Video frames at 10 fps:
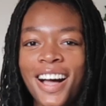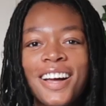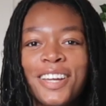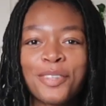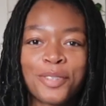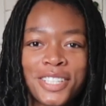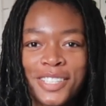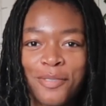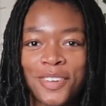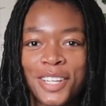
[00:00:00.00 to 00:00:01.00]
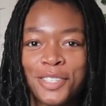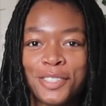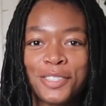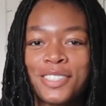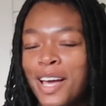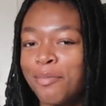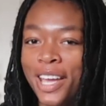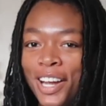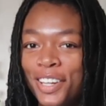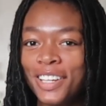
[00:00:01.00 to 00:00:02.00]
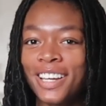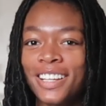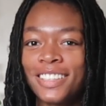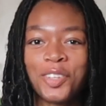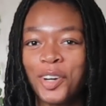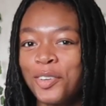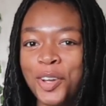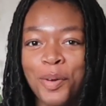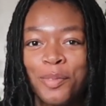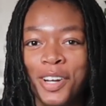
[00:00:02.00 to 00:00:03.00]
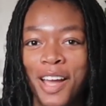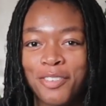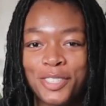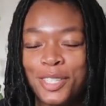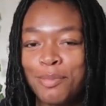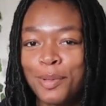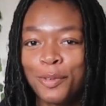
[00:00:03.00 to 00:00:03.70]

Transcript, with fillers: Hi, what is up my dudes? I'm Ariel. If you don't know me or haven't seen me